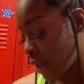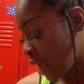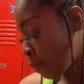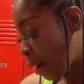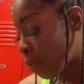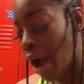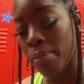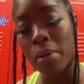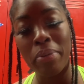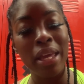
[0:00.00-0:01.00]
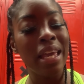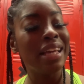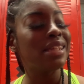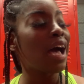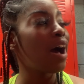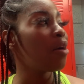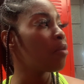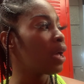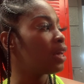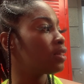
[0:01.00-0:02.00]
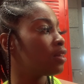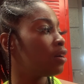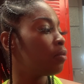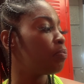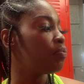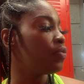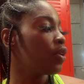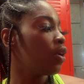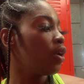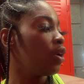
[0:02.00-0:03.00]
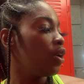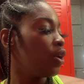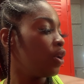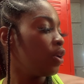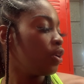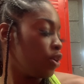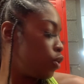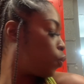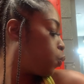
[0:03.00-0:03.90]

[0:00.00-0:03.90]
and my problem be, it's always the they're really nice.